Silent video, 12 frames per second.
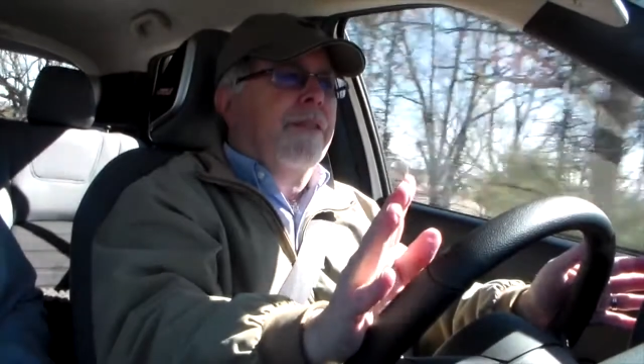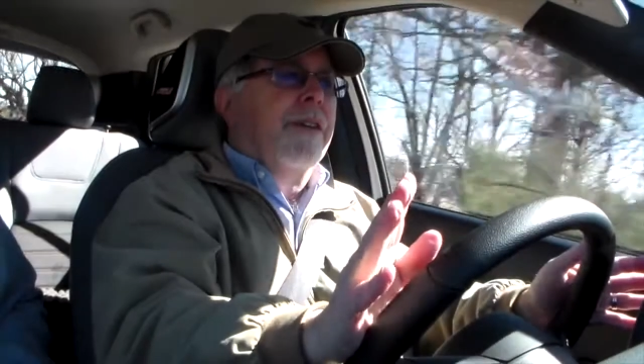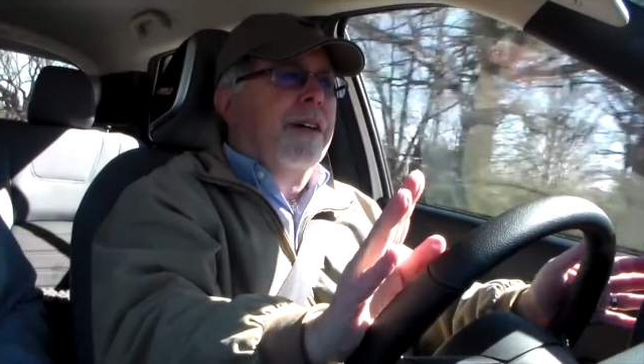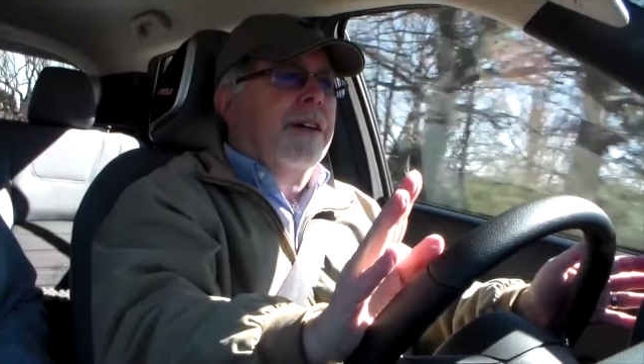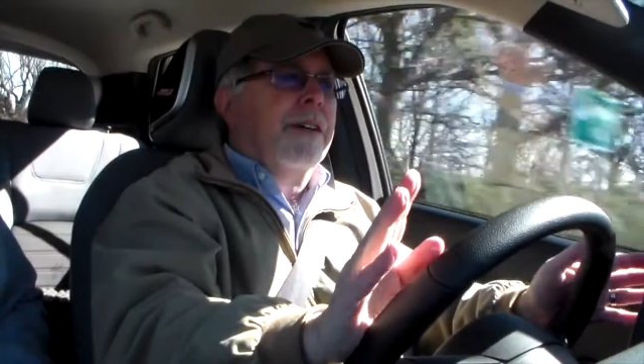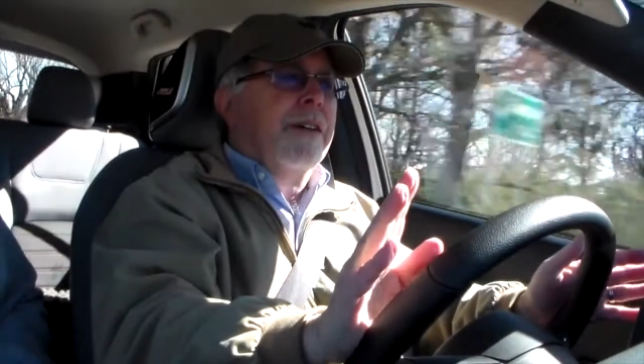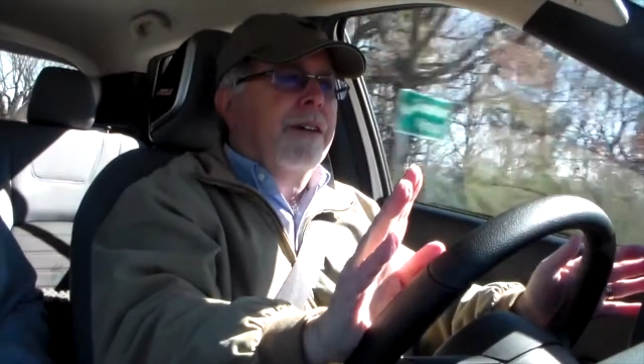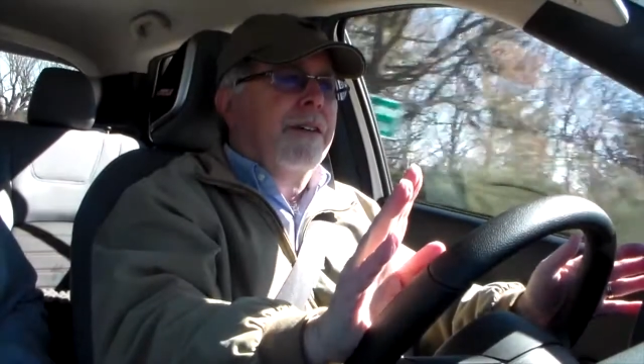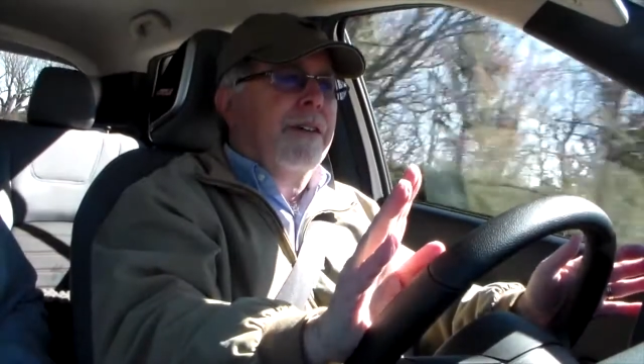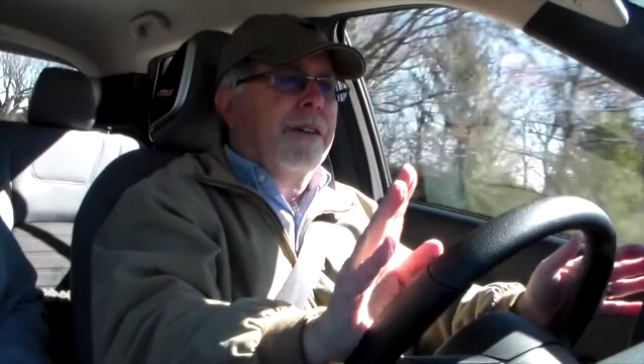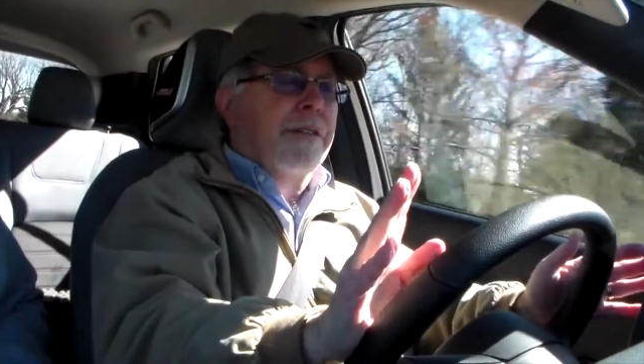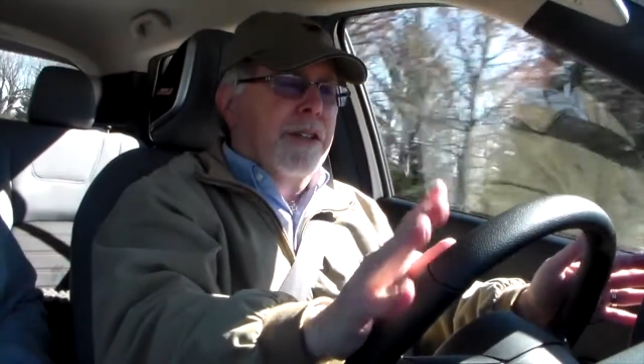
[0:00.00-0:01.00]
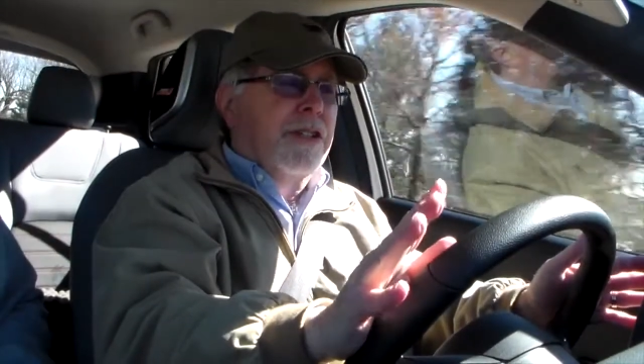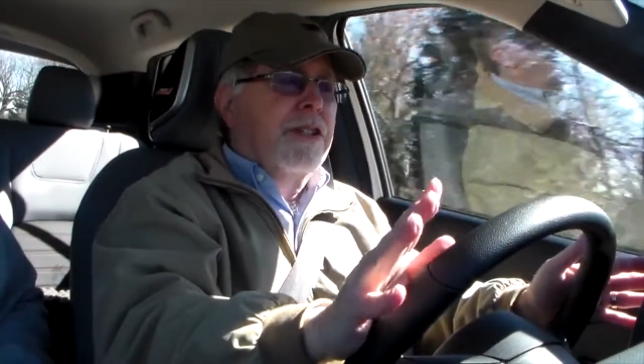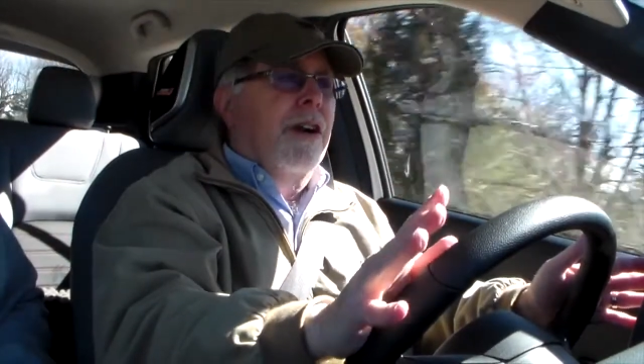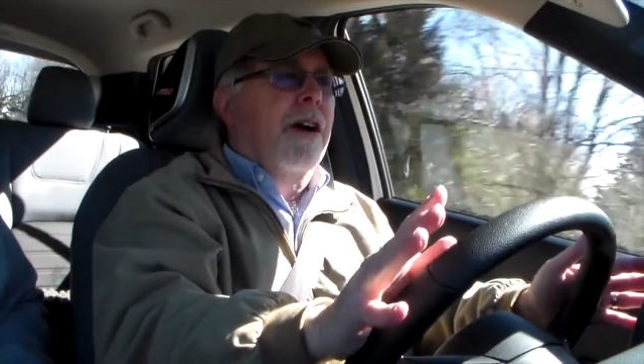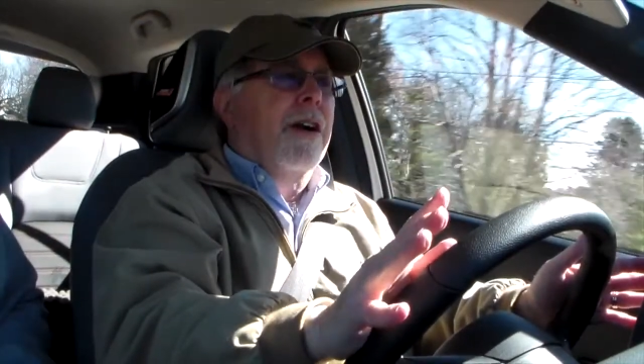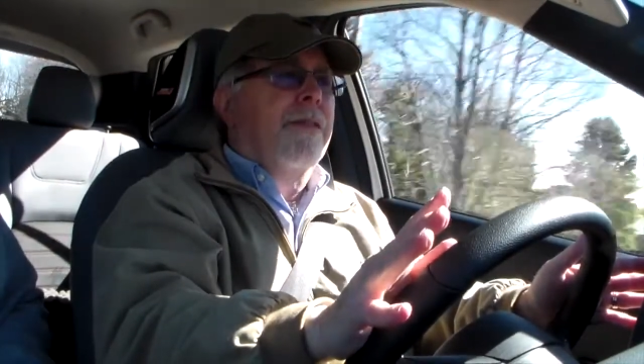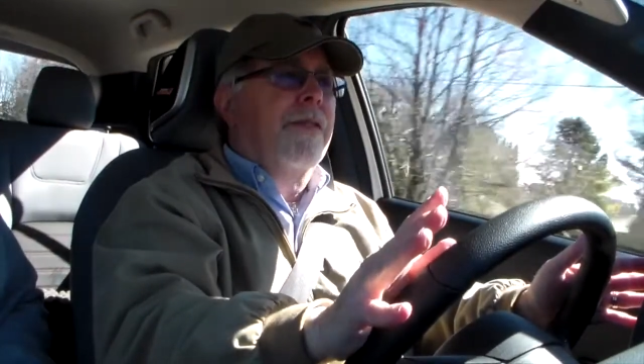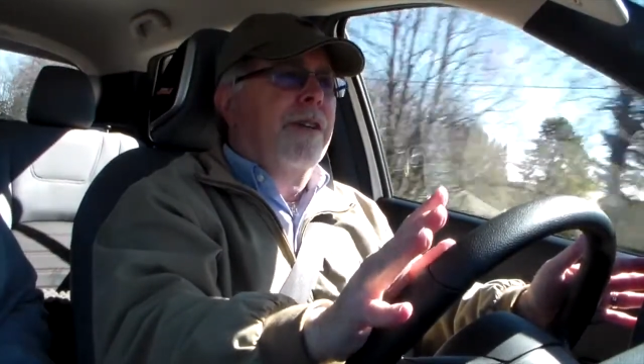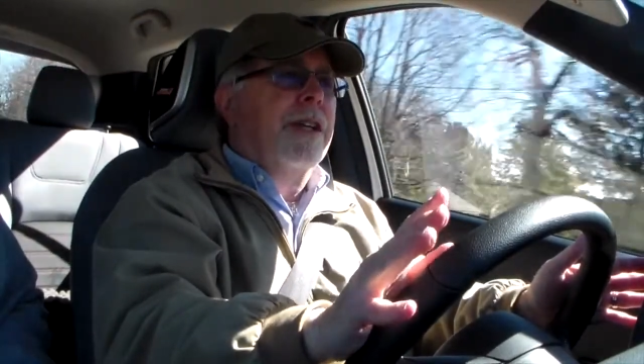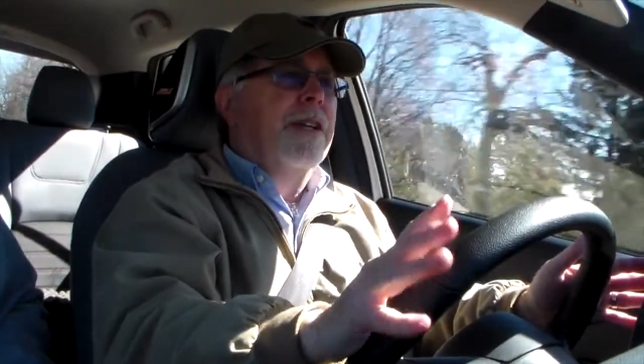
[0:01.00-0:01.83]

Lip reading: of this car for